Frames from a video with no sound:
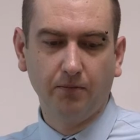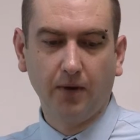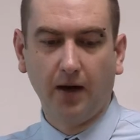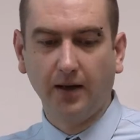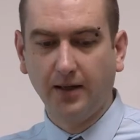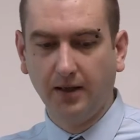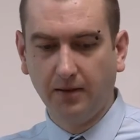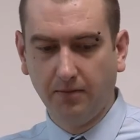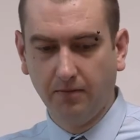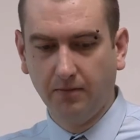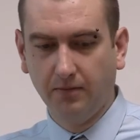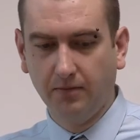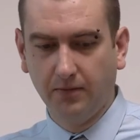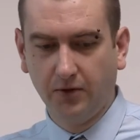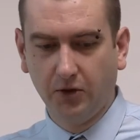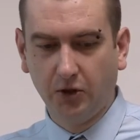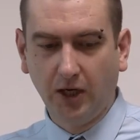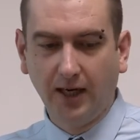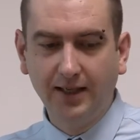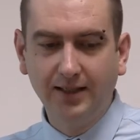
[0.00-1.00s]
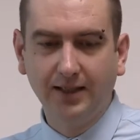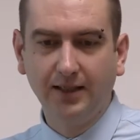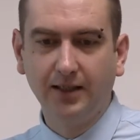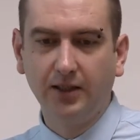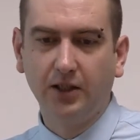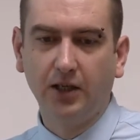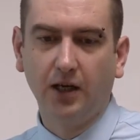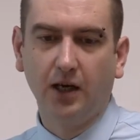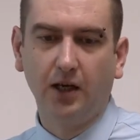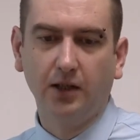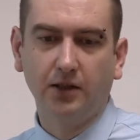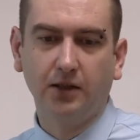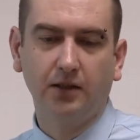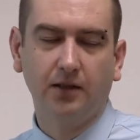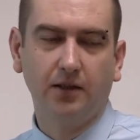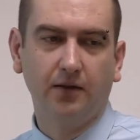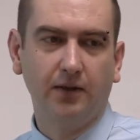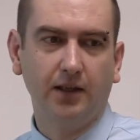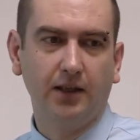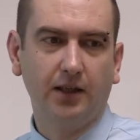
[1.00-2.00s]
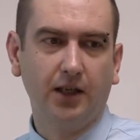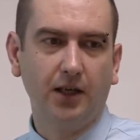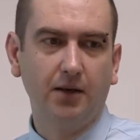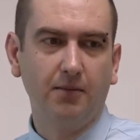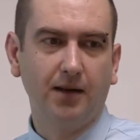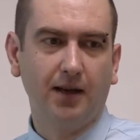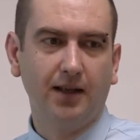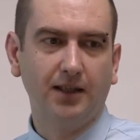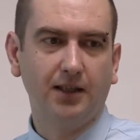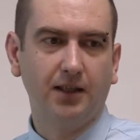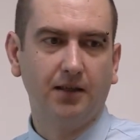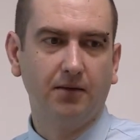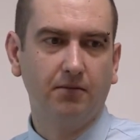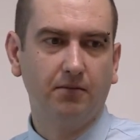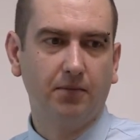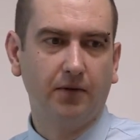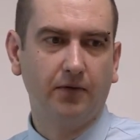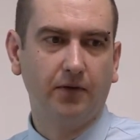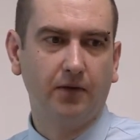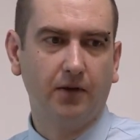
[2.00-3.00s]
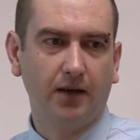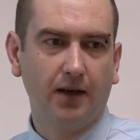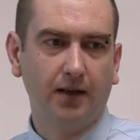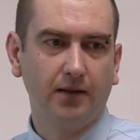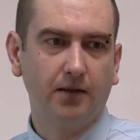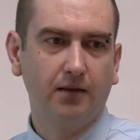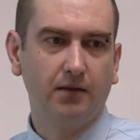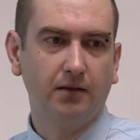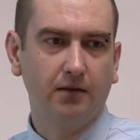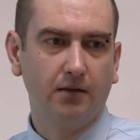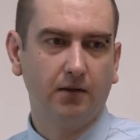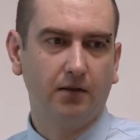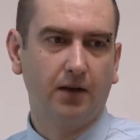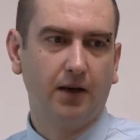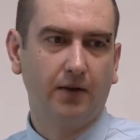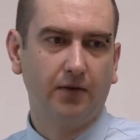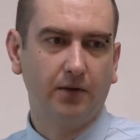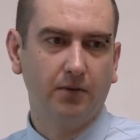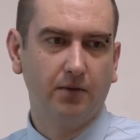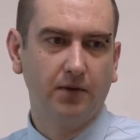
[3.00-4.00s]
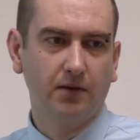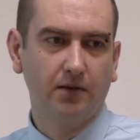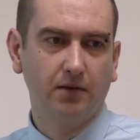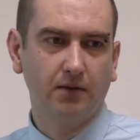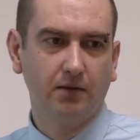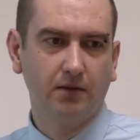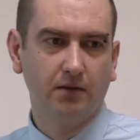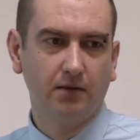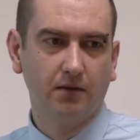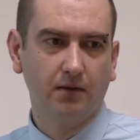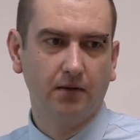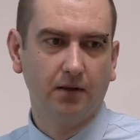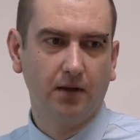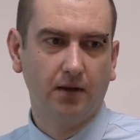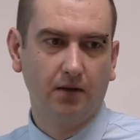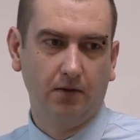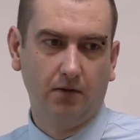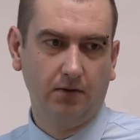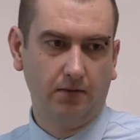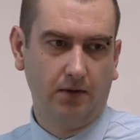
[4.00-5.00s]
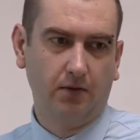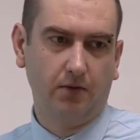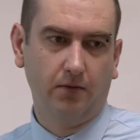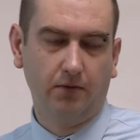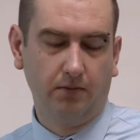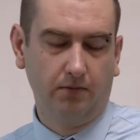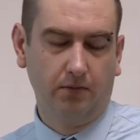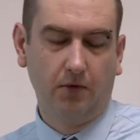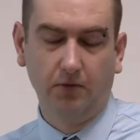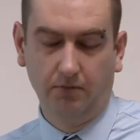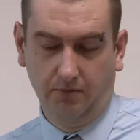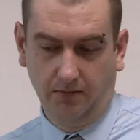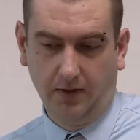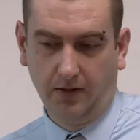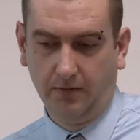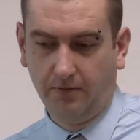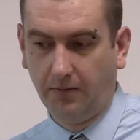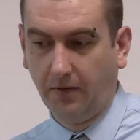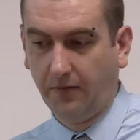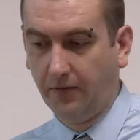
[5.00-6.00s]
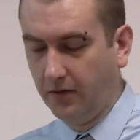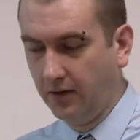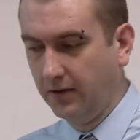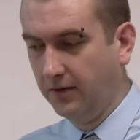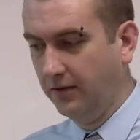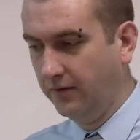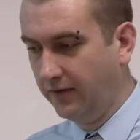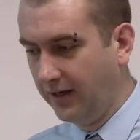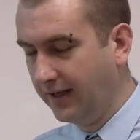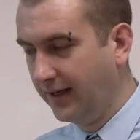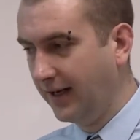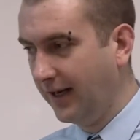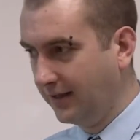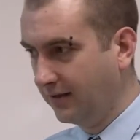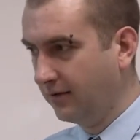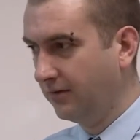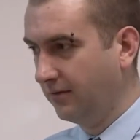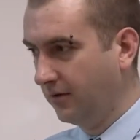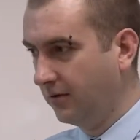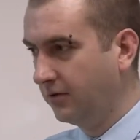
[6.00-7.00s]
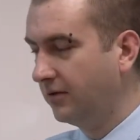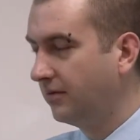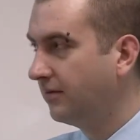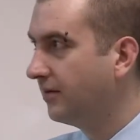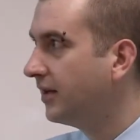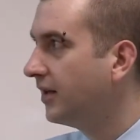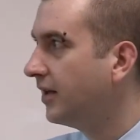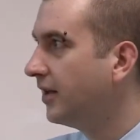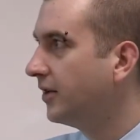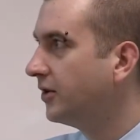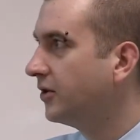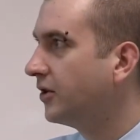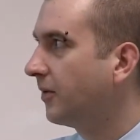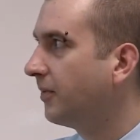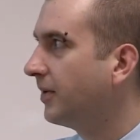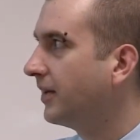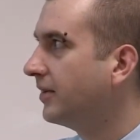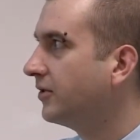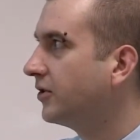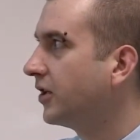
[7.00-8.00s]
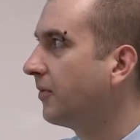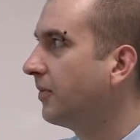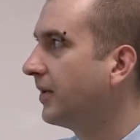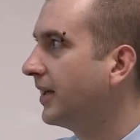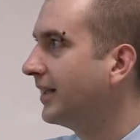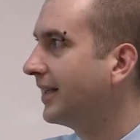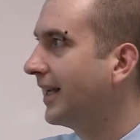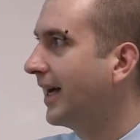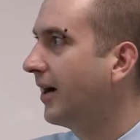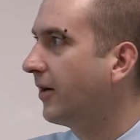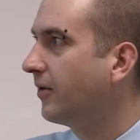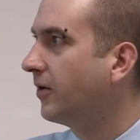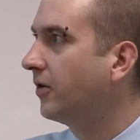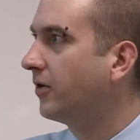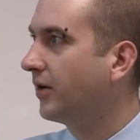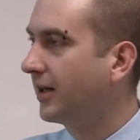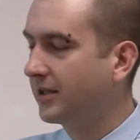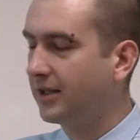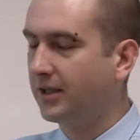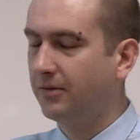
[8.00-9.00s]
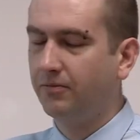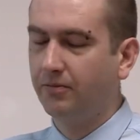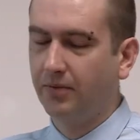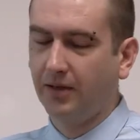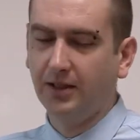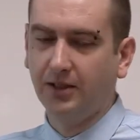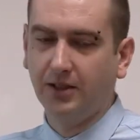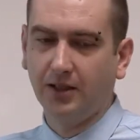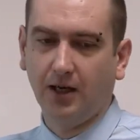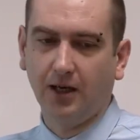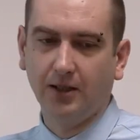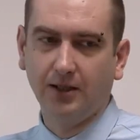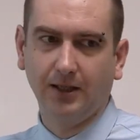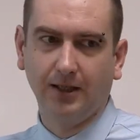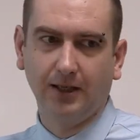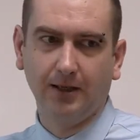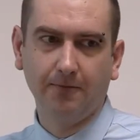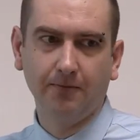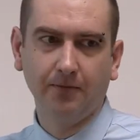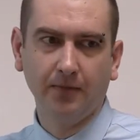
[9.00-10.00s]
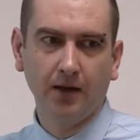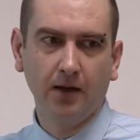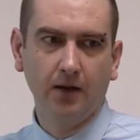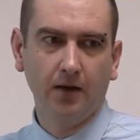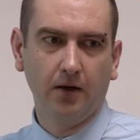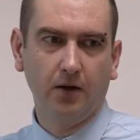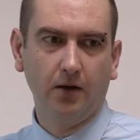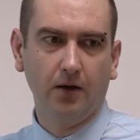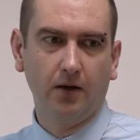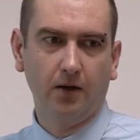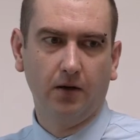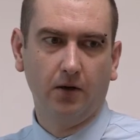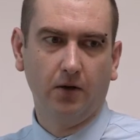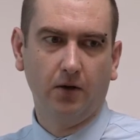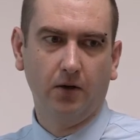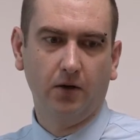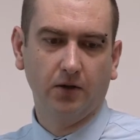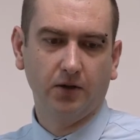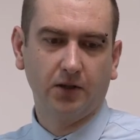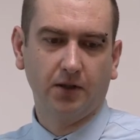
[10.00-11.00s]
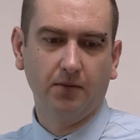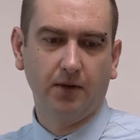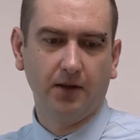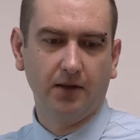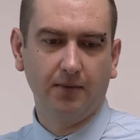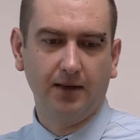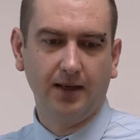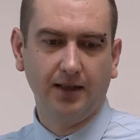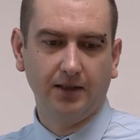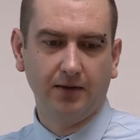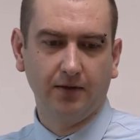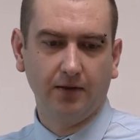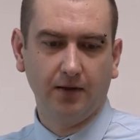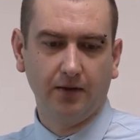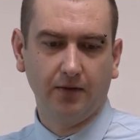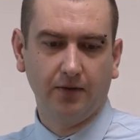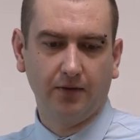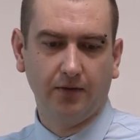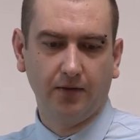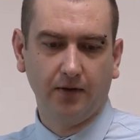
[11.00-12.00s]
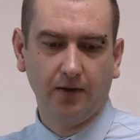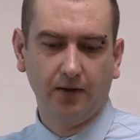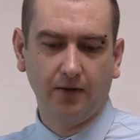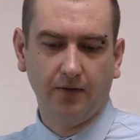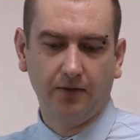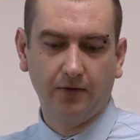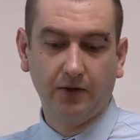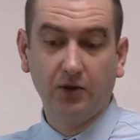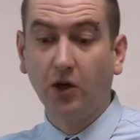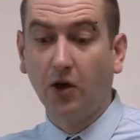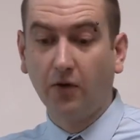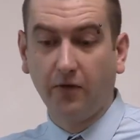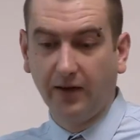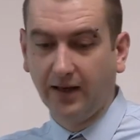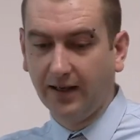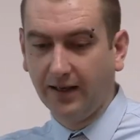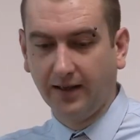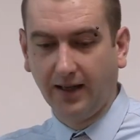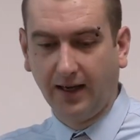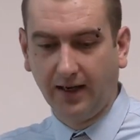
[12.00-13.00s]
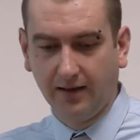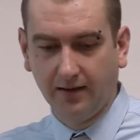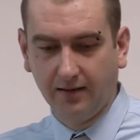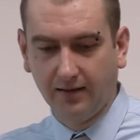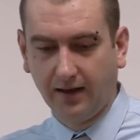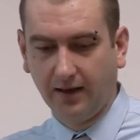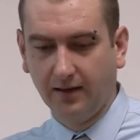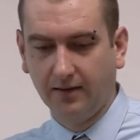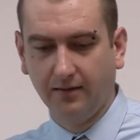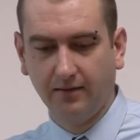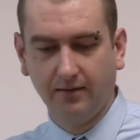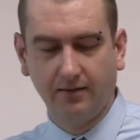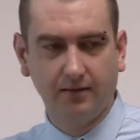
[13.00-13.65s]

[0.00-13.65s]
either changing the charge of the accumulator beforehand or afterwards, or before you re-engage, or dropping it down, or actually pre-charging it, or some other means of softening that